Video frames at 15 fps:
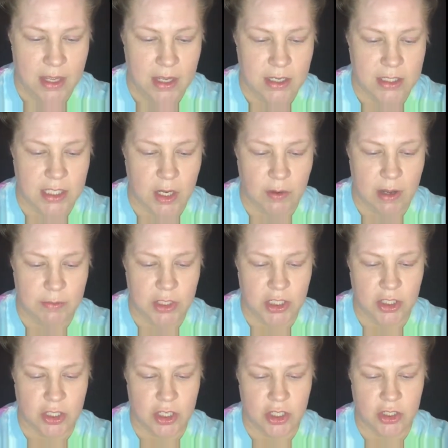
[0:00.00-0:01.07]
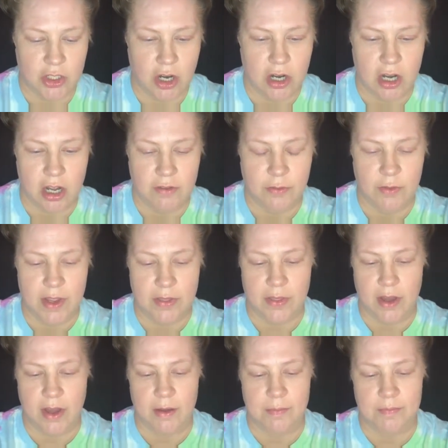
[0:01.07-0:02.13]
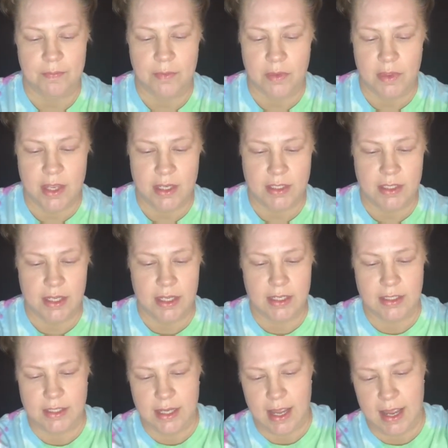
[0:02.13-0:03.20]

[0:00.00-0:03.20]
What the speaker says: So I'm just gonna start off with, this is